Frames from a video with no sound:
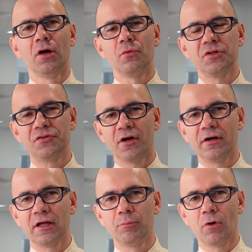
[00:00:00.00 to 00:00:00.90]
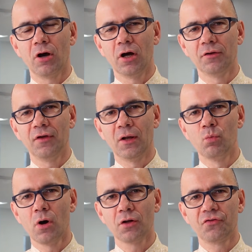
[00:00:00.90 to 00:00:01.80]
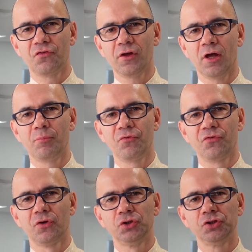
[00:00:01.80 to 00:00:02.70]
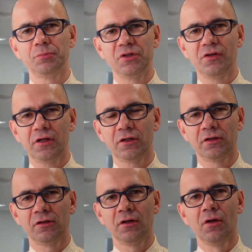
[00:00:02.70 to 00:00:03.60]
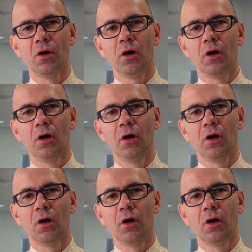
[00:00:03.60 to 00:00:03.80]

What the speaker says: retiring abroad and what steps should be taken,